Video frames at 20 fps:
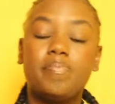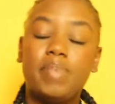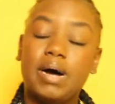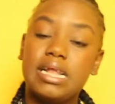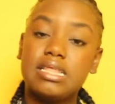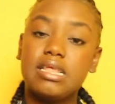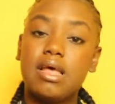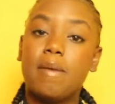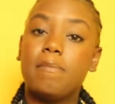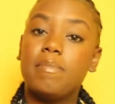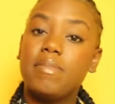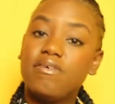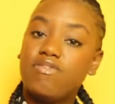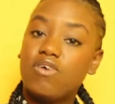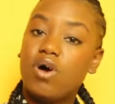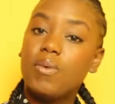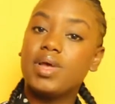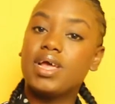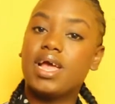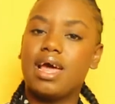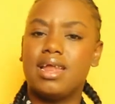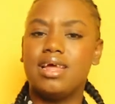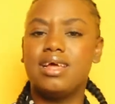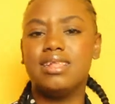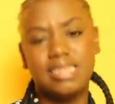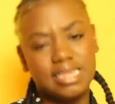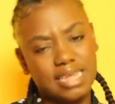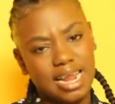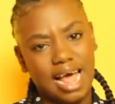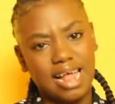But before we get
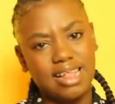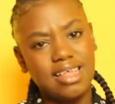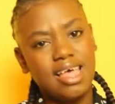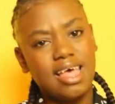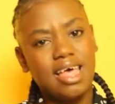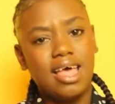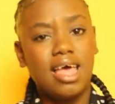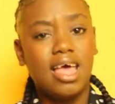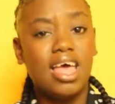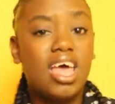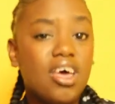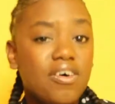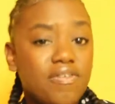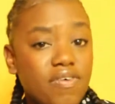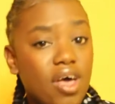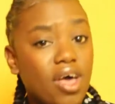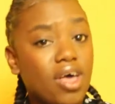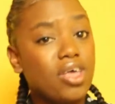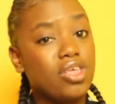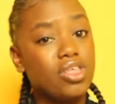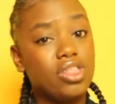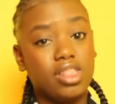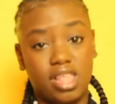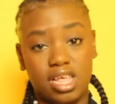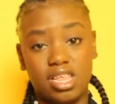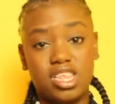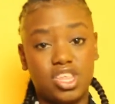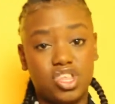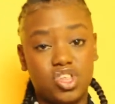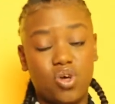into that, if
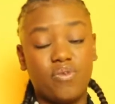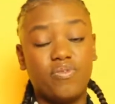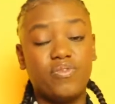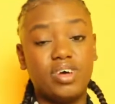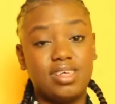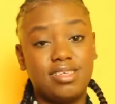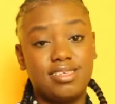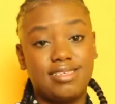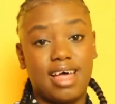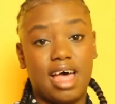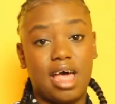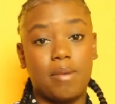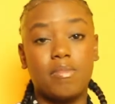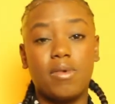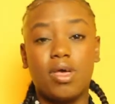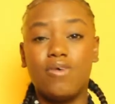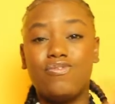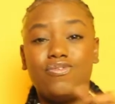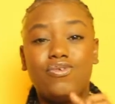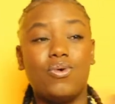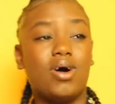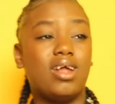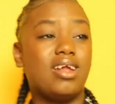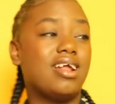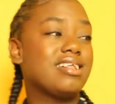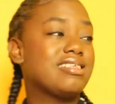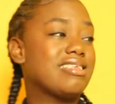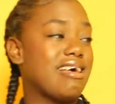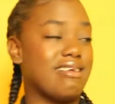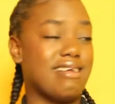this is your first time, if you are
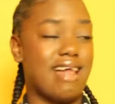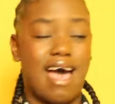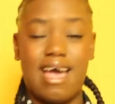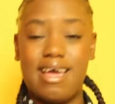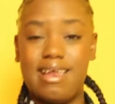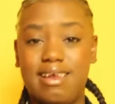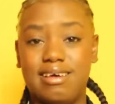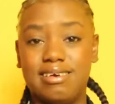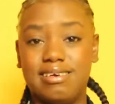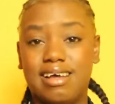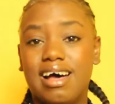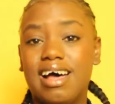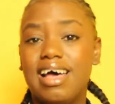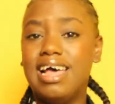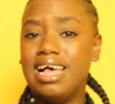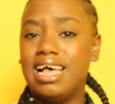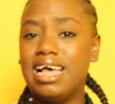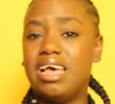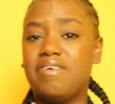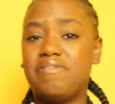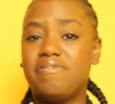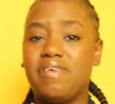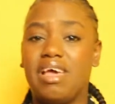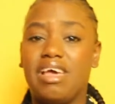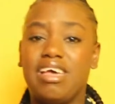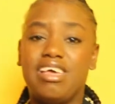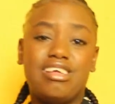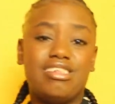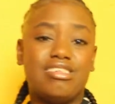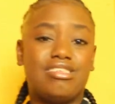not an Islander, if you
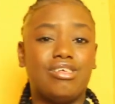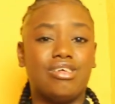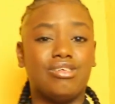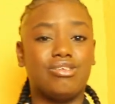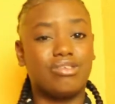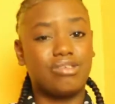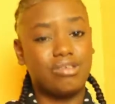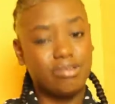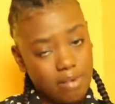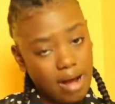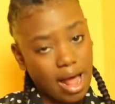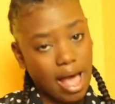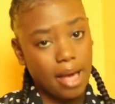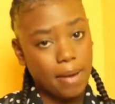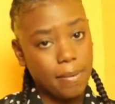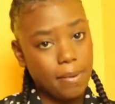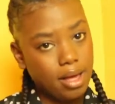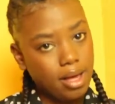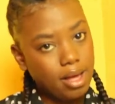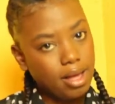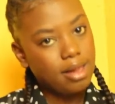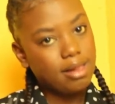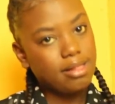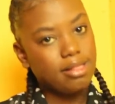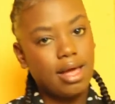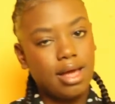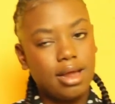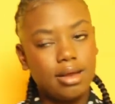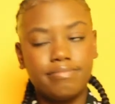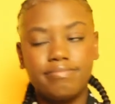ain't subscribed,
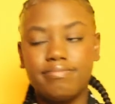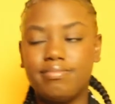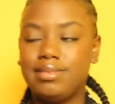then